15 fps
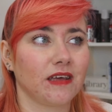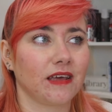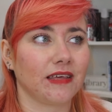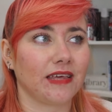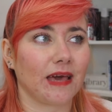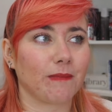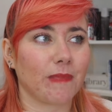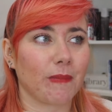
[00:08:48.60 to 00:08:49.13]

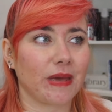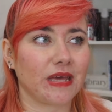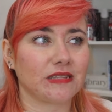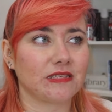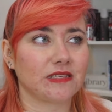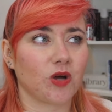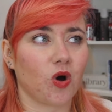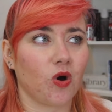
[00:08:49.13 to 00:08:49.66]
get my
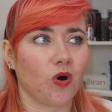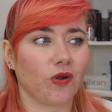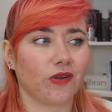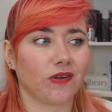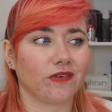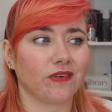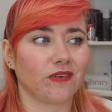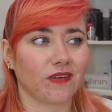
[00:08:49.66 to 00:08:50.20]
mitts
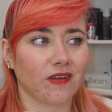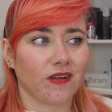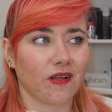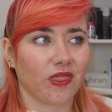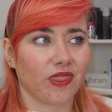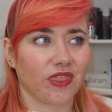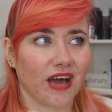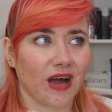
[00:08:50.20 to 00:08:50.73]
on
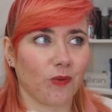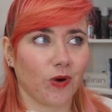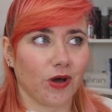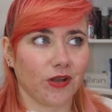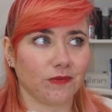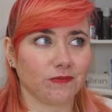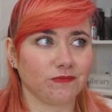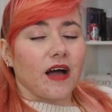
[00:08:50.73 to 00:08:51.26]
that one.